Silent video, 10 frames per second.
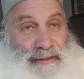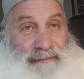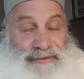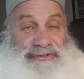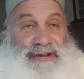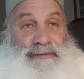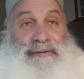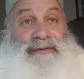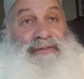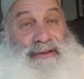of
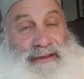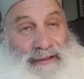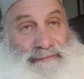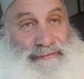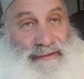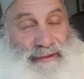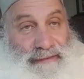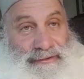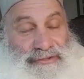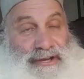Hashem, the love
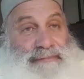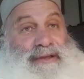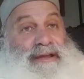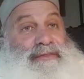of Hashem,